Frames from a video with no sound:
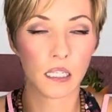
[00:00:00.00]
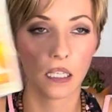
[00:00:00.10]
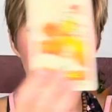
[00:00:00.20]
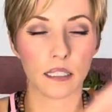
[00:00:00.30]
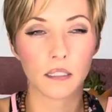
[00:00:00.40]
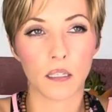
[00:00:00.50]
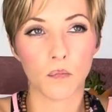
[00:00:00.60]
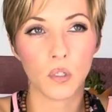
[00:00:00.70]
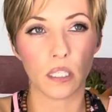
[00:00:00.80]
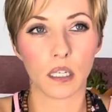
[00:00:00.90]
like
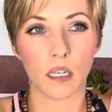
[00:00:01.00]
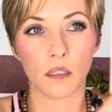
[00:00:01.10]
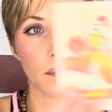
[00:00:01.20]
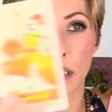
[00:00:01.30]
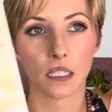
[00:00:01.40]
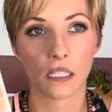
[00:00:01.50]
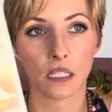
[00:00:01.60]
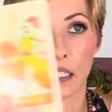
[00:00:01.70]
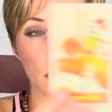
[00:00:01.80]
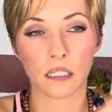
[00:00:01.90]
someone comes
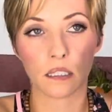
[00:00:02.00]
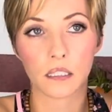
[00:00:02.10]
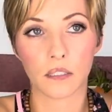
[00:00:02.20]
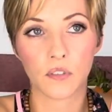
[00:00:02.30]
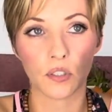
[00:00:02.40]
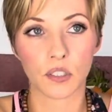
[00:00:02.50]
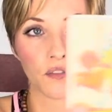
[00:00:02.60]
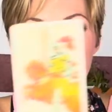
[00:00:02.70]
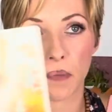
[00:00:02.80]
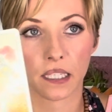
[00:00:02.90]
in and delivers a
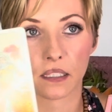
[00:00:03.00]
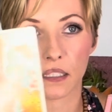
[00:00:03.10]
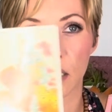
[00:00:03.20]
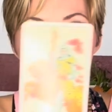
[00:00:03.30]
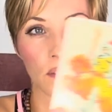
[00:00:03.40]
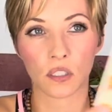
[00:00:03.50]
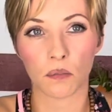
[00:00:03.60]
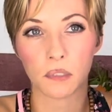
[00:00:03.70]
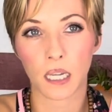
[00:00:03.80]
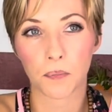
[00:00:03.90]
message of
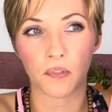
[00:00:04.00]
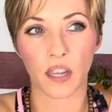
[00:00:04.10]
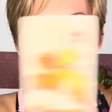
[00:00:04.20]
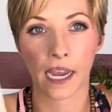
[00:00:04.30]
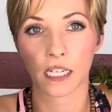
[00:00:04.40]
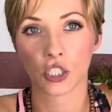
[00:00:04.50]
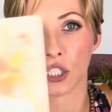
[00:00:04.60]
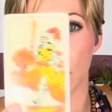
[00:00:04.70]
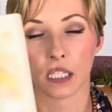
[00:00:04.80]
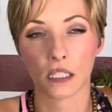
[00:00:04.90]
some type of
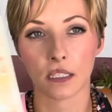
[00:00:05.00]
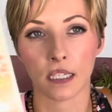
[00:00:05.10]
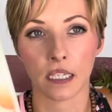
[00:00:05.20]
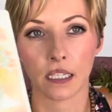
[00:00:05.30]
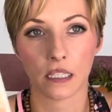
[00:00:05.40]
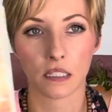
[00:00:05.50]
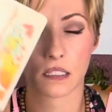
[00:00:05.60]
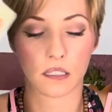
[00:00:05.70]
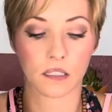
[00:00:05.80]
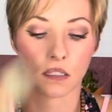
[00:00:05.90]
action that's needing
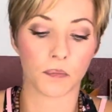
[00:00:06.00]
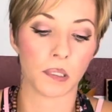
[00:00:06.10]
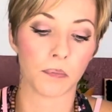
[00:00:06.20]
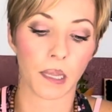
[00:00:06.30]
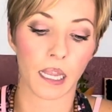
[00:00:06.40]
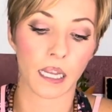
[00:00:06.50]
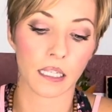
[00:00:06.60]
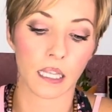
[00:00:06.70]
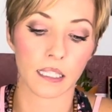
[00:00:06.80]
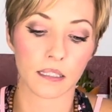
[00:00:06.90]
to be made,
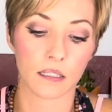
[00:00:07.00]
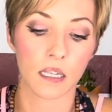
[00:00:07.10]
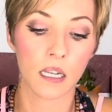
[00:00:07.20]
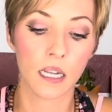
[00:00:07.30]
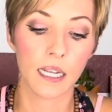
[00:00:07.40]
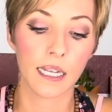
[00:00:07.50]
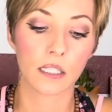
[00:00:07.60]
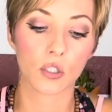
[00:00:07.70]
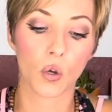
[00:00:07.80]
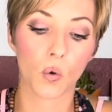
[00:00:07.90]
like
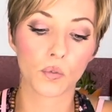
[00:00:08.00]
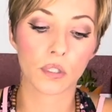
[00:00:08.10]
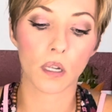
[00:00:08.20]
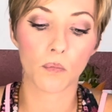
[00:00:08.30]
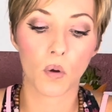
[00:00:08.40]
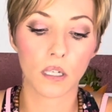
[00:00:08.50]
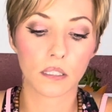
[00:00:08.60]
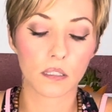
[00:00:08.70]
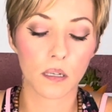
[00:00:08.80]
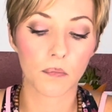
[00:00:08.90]
told someone
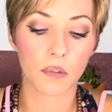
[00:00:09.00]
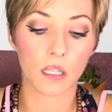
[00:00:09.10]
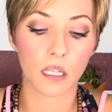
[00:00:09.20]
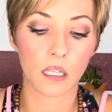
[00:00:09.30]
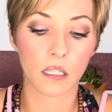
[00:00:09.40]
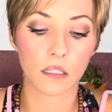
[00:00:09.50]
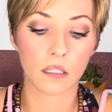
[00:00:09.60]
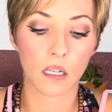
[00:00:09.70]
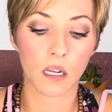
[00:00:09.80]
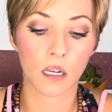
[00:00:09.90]
something,
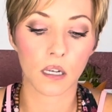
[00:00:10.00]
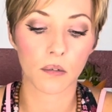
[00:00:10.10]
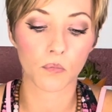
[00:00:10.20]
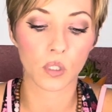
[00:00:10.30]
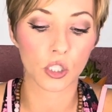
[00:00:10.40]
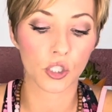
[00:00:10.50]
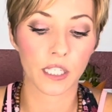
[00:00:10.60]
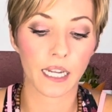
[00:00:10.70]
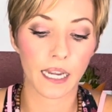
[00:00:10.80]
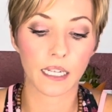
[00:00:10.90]
which
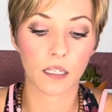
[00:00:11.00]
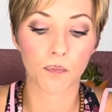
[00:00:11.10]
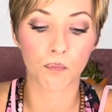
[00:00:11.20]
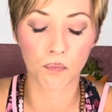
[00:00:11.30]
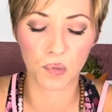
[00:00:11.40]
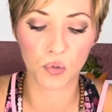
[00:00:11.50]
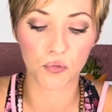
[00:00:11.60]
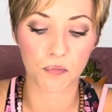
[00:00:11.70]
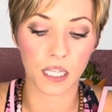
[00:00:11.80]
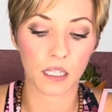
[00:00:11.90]
created
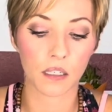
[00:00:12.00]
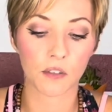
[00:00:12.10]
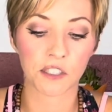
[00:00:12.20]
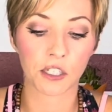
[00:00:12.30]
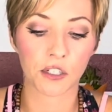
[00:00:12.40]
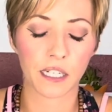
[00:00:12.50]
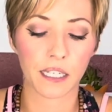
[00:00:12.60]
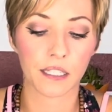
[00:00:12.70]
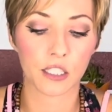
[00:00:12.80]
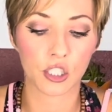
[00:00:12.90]
movement, it
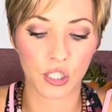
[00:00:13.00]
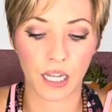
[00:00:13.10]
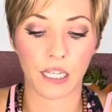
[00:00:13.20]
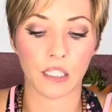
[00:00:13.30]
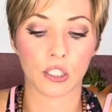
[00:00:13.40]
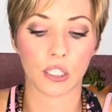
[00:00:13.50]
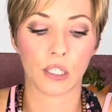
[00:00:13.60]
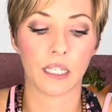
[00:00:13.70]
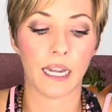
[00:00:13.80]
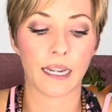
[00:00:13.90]
created change, it
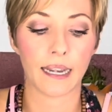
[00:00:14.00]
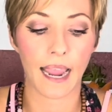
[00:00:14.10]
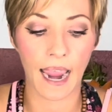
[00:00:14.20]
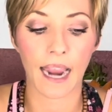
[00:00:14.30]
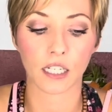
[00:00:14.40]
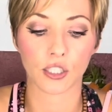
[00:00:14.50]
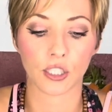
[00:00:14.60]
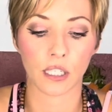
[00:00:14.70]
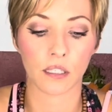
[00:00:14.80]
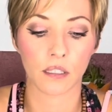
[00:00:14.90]
created
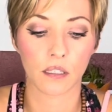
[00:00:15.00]
action,